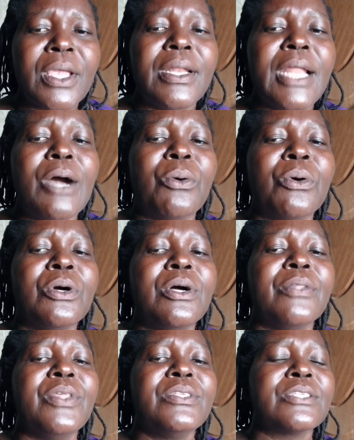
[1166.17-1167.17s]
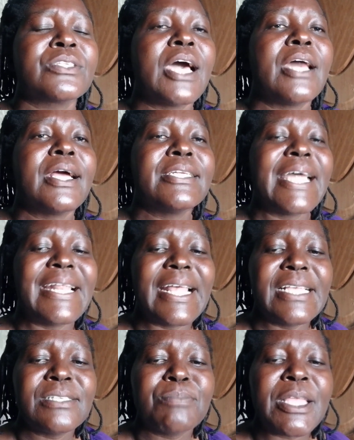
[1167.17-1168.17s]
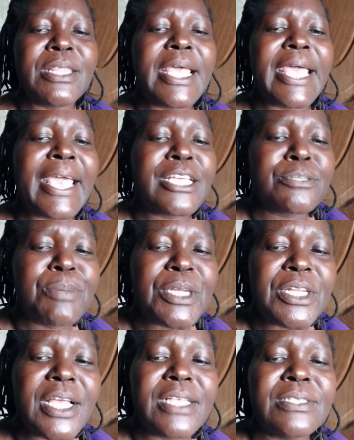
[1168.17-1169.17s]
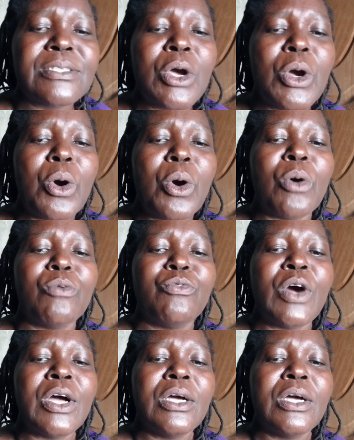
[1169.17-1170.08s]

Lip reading: Now, this is characterized by the experience of